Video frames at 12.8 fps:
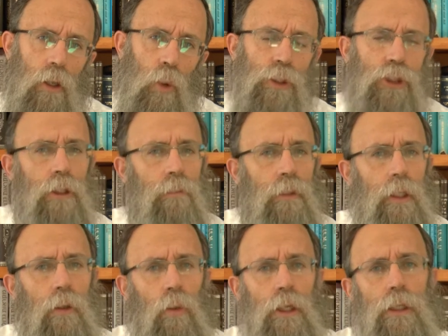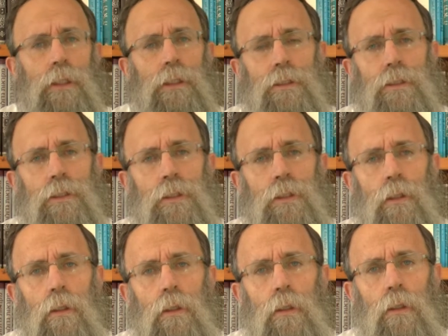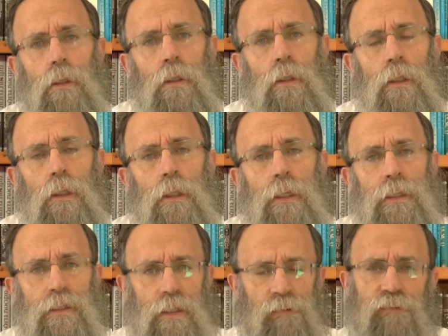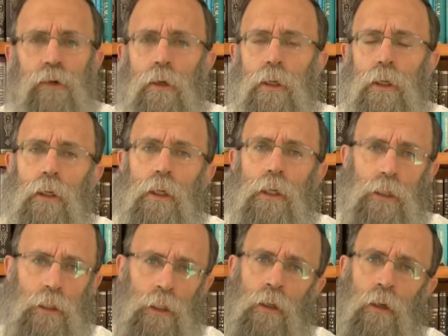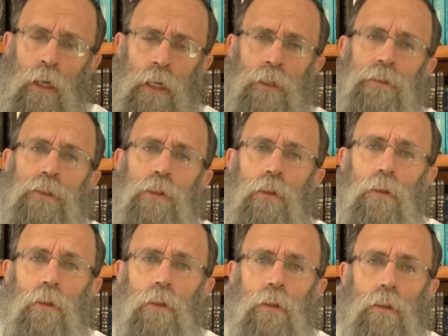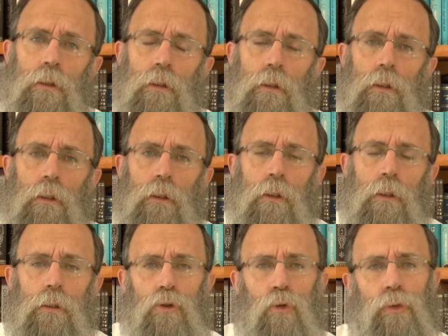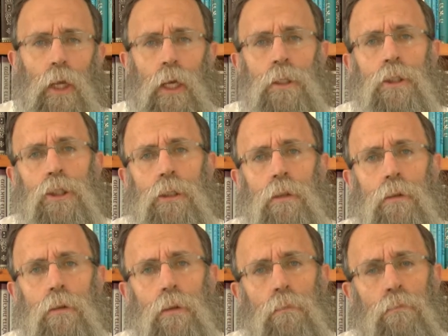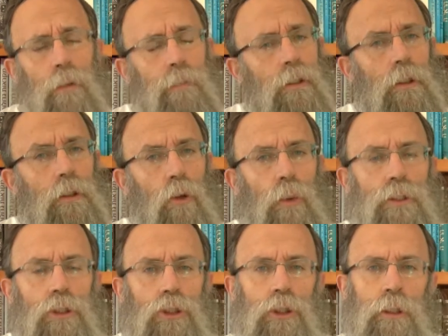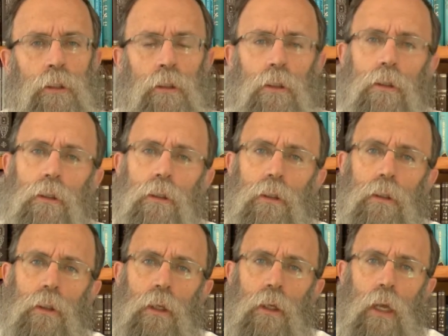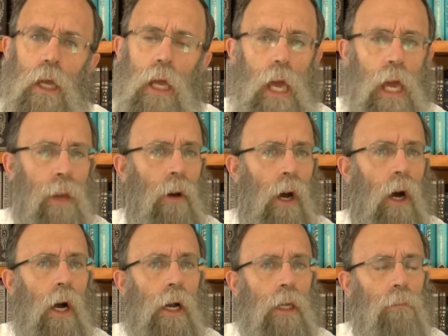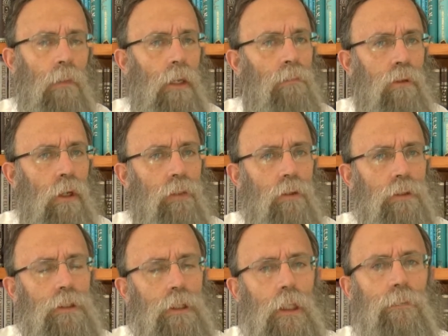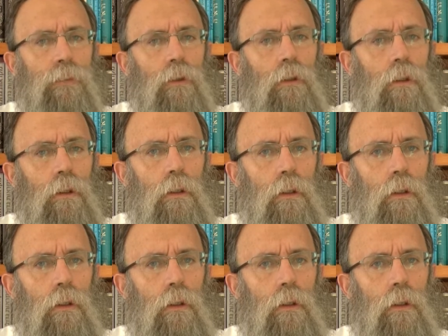which in many ways is a very clear answer to the ancient biblical question, am I my brother's keeper?